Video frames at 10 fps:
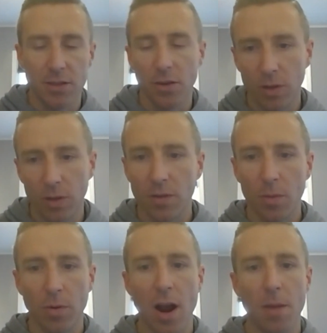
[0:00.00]
So one of
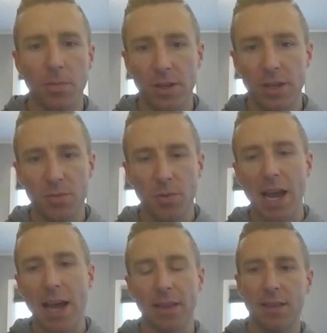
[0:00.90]
our properties, we
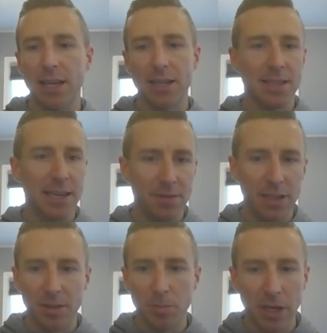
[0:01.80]
had a Thanksgiving